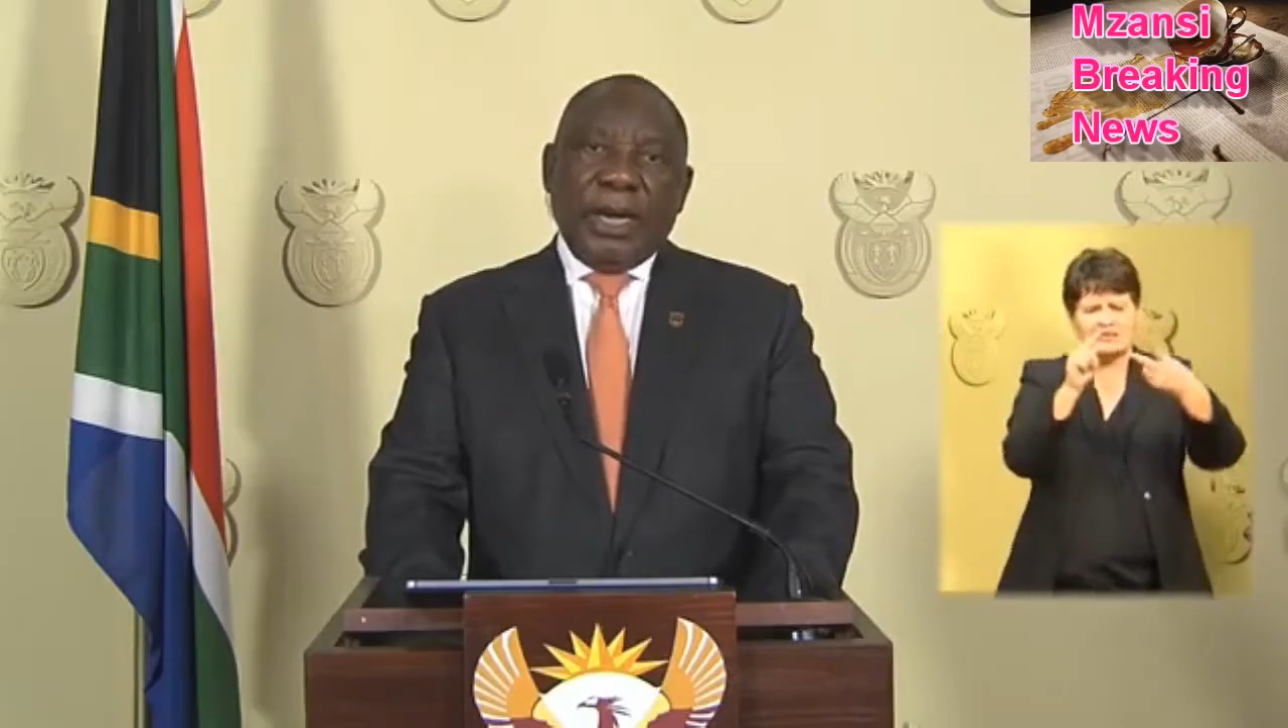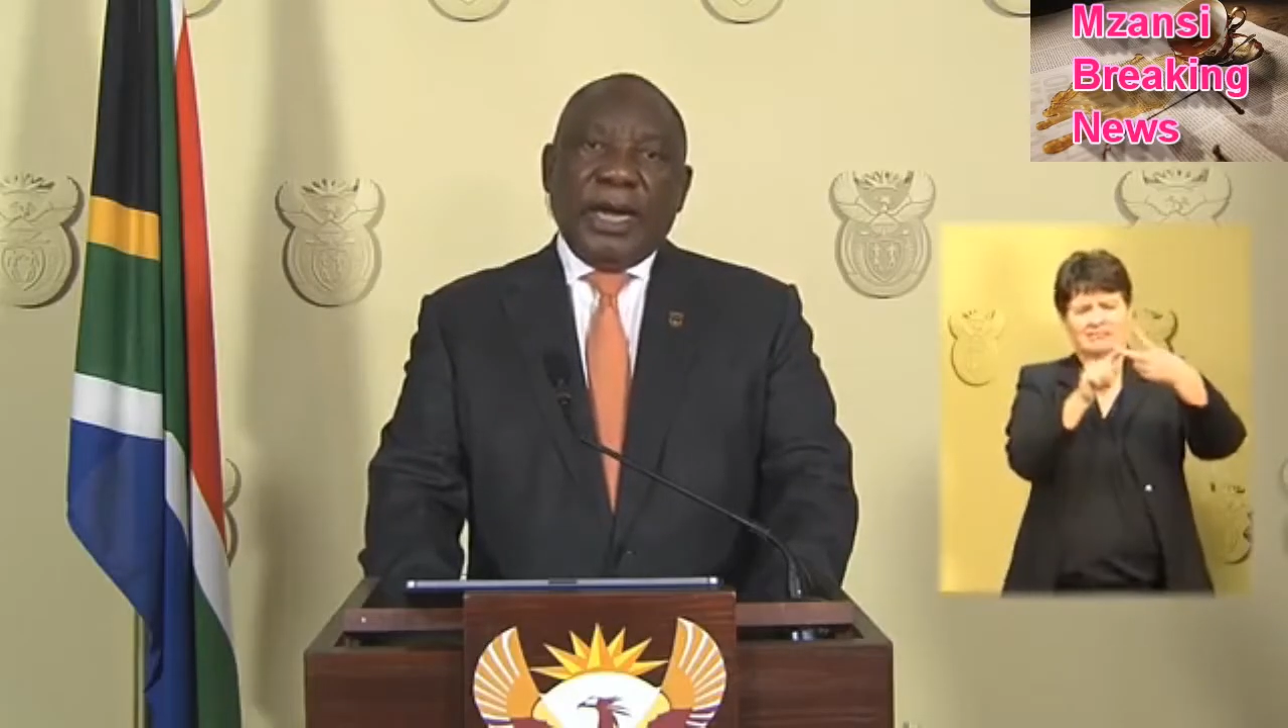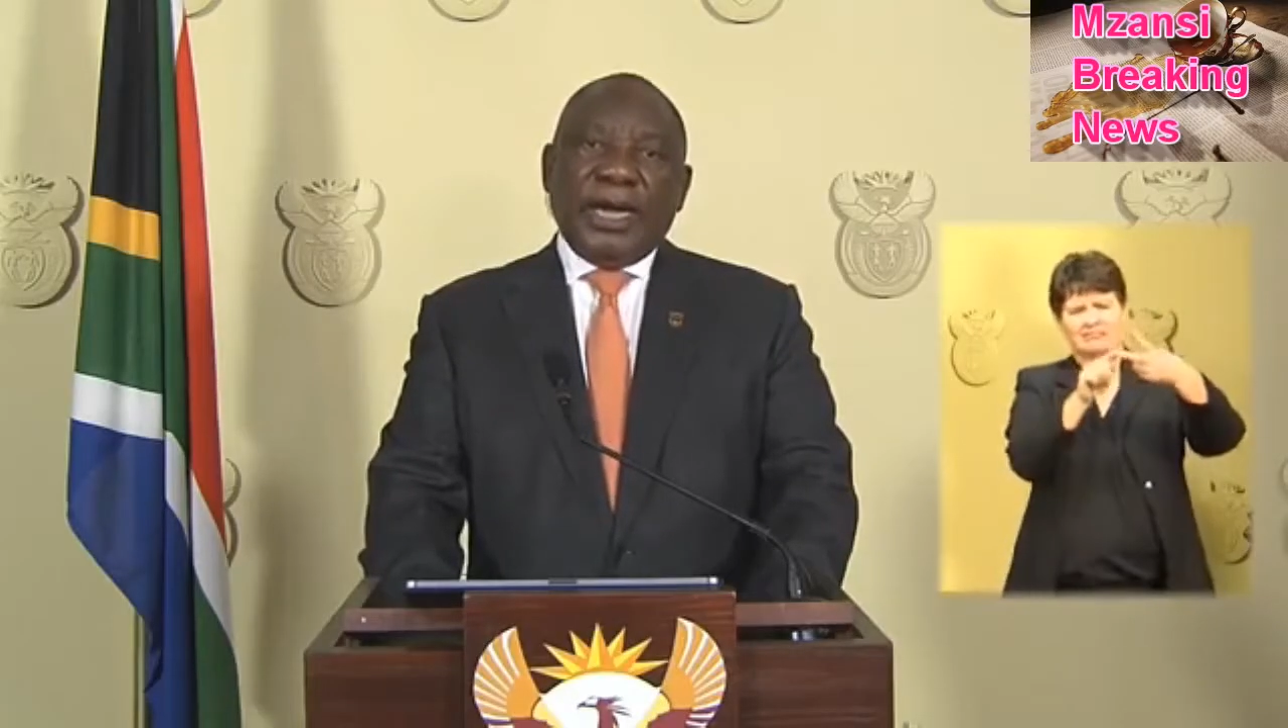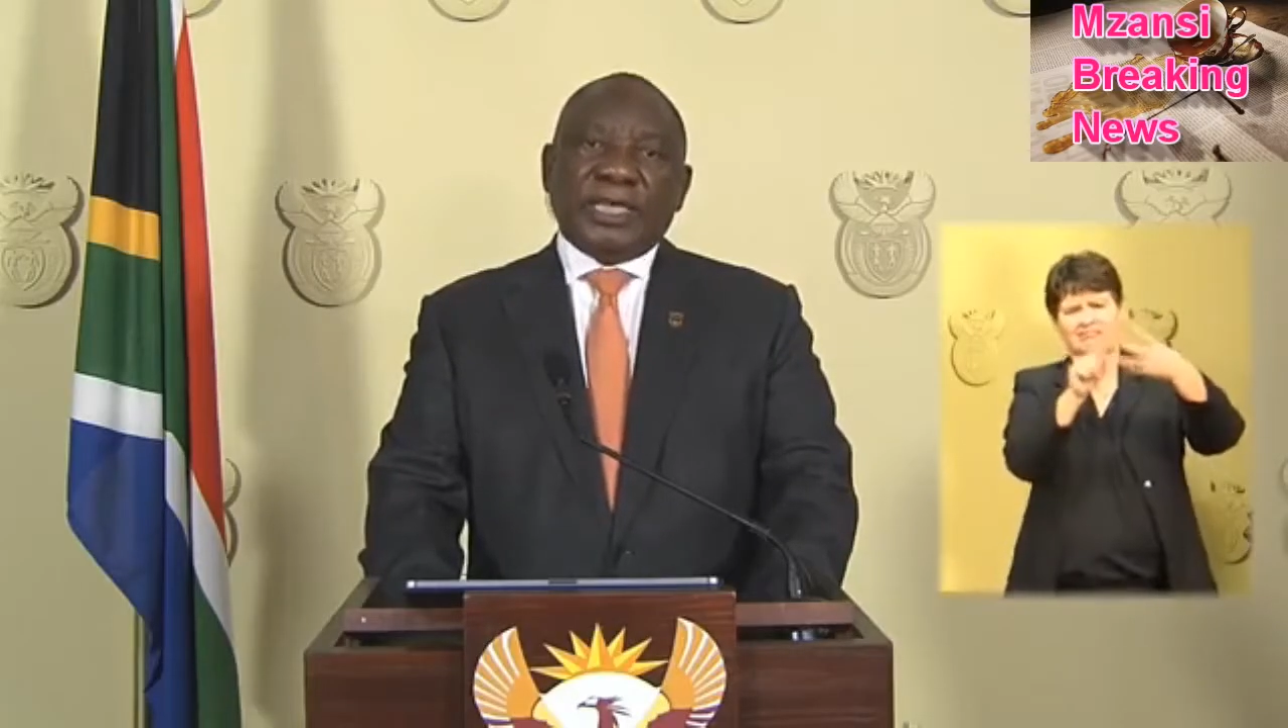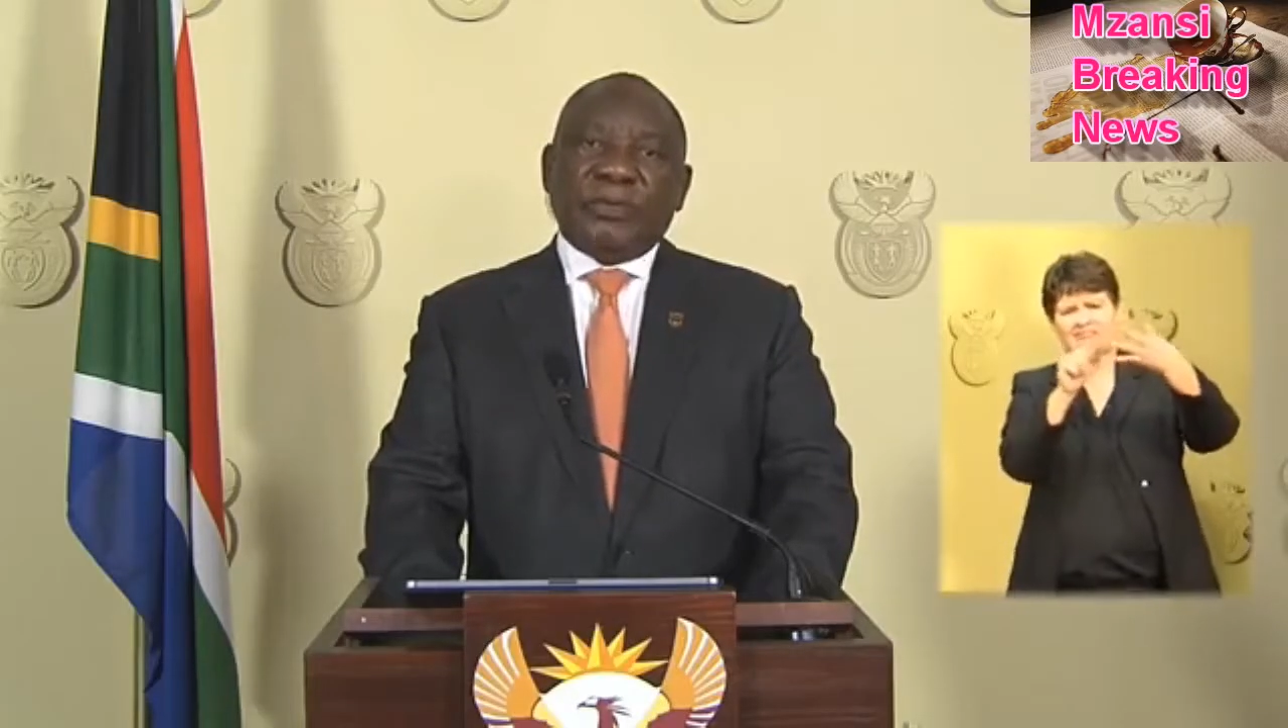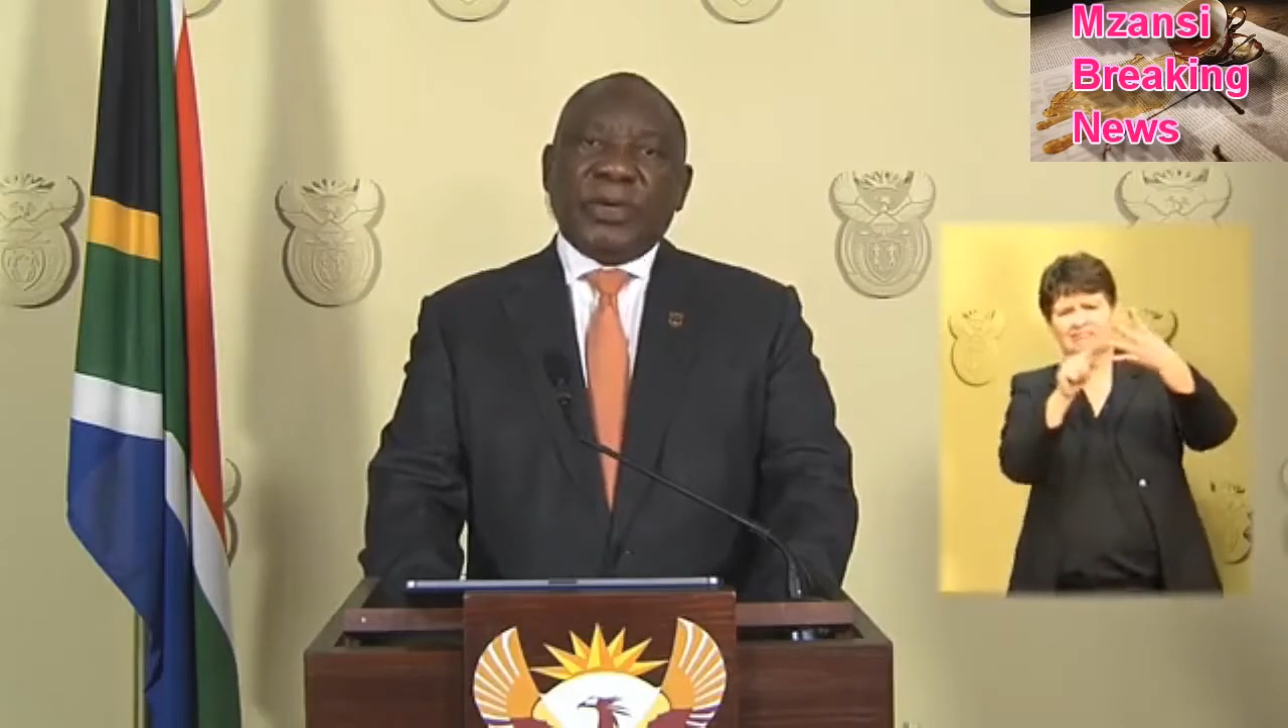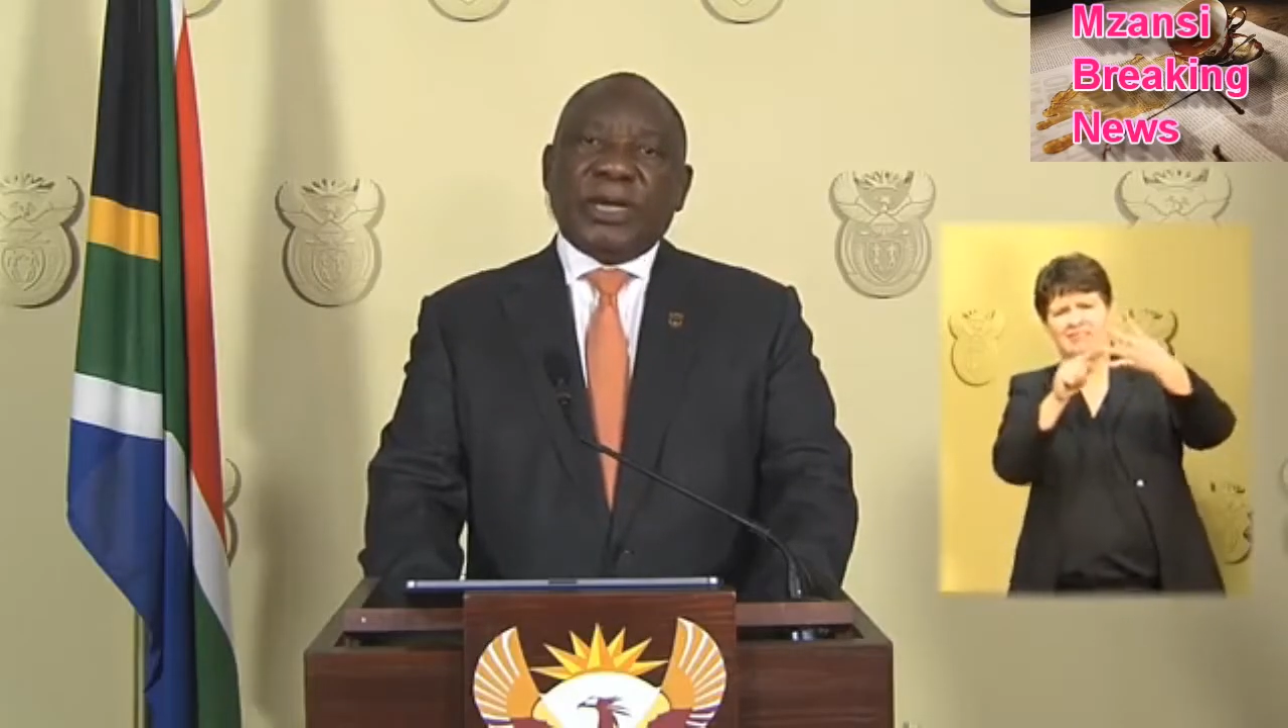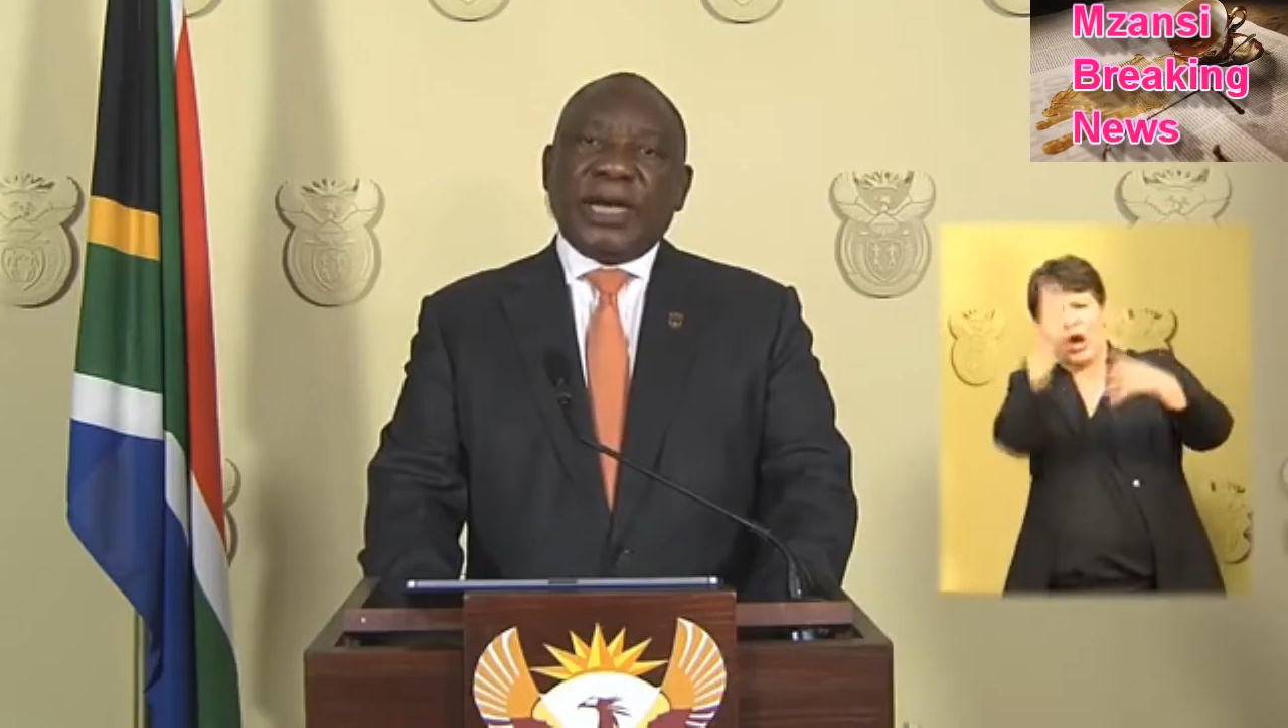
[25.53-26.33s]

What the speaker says: As we